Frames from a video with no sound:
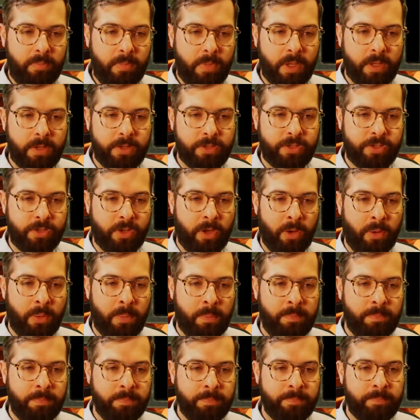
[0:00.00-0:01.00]
So,
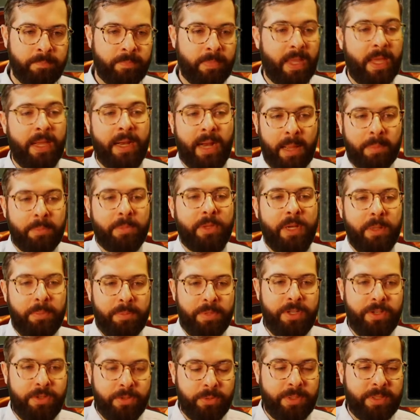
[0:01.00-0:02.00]
and I'm going to
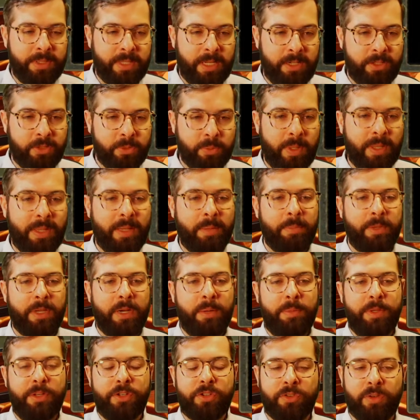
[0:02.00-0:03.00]
be doing that as well. I'm going to
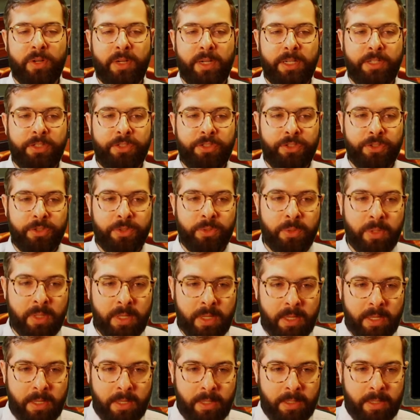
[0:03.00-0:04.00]
be trying to,
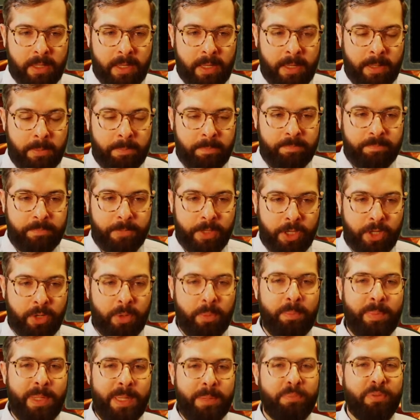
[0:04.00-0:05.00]

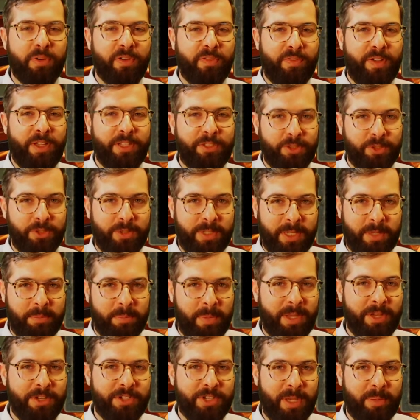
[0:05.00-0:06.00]
be professorly.
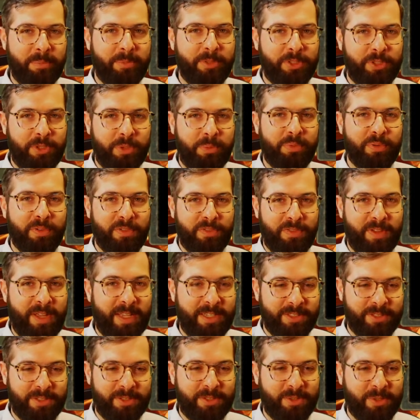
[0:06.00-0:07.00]
My job is to profess.
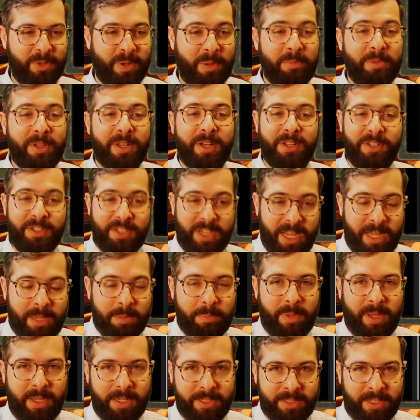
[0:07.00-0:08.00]
So I'm going to take
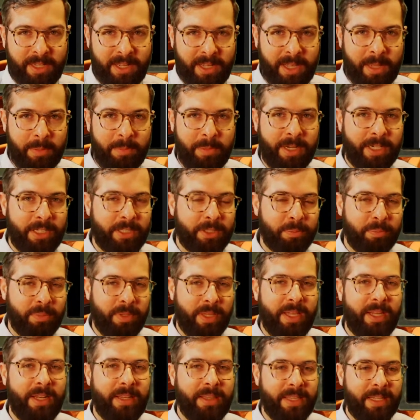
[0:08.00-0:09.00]
my time and
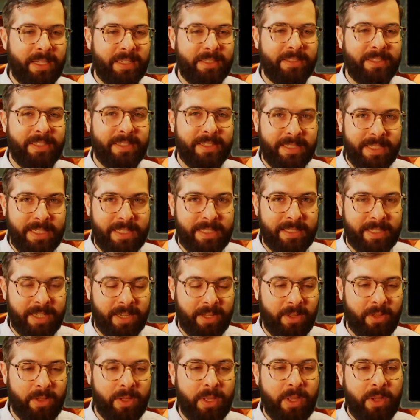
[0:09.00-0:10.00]
explain things in
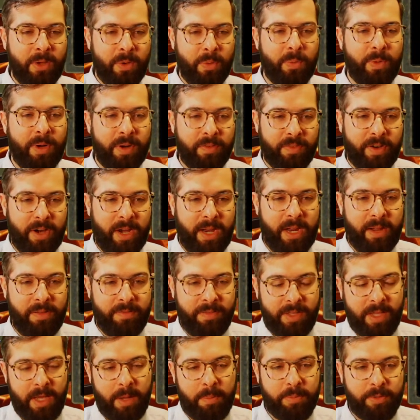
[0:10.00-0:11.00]
detail whenever I have
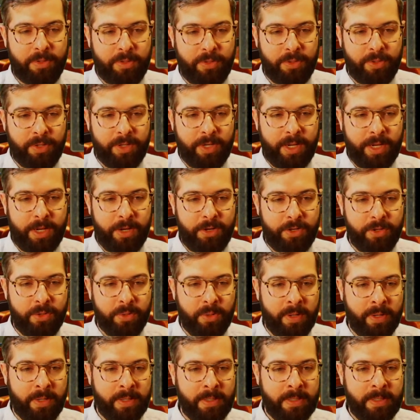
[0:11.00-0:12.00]
the opportunity to do
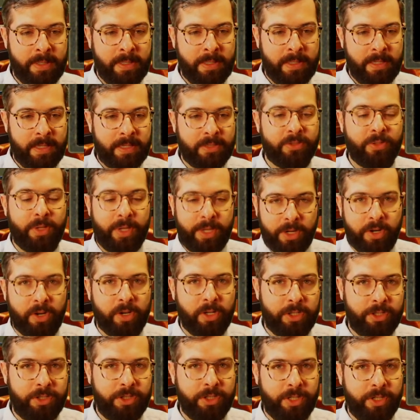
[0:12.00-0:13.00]
it. And so I
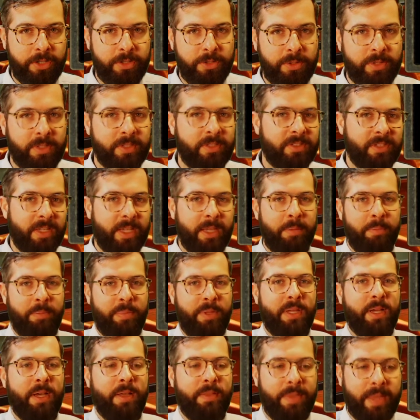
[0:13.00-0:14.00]
encourage you to do the same,
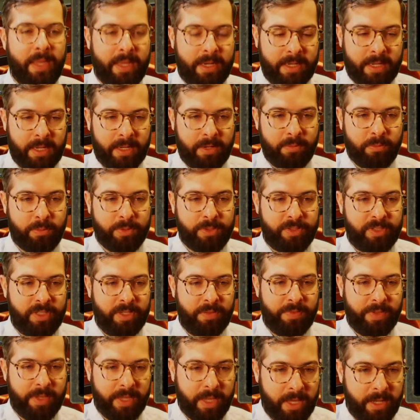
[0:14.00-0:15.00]
be on that kind of
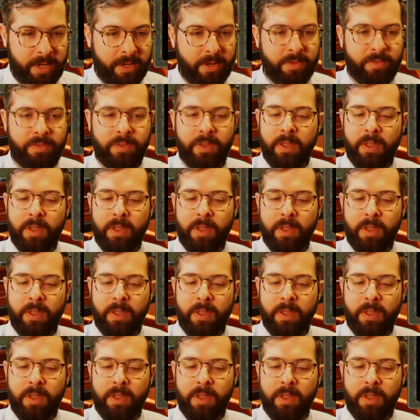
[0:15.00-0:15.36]
receiving end of